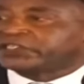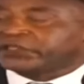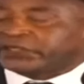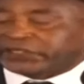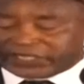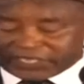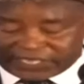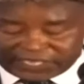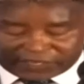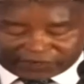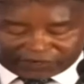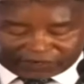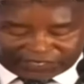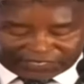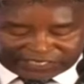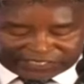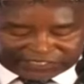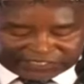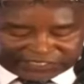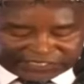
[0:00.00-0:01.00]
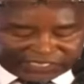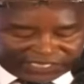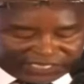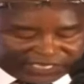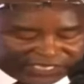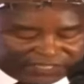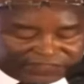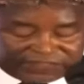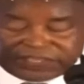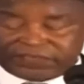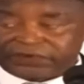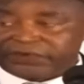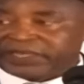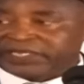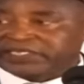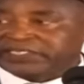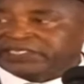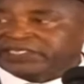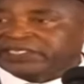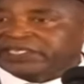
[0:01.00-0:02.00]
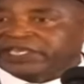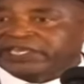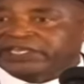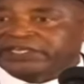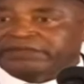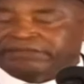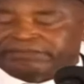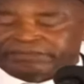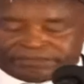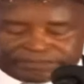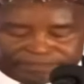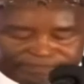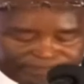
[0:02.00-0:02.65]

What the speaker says: Torquay College in the United Kingdom.